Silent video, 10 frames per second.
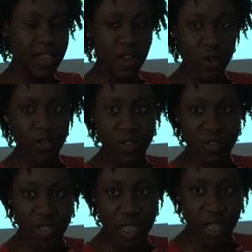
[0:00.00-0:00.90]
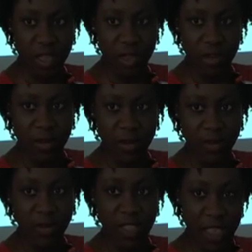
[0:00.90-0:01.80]
They're not just there,
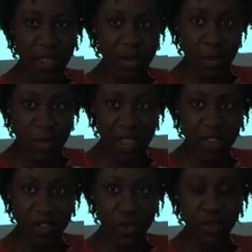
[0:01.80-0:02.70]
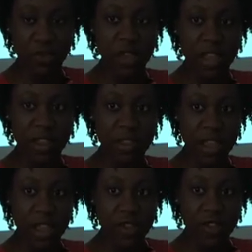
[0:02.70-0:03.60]
they meet a social need.
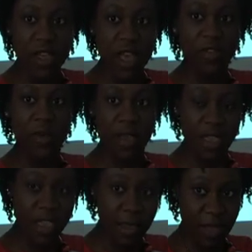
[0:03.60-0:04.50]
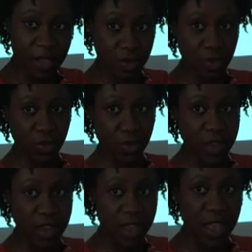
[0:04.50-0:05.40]
So you have to keep that social
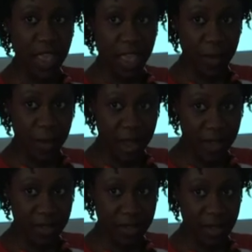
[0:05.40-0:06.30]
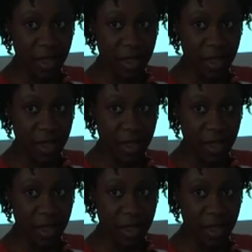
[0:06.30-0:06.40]
need in mind.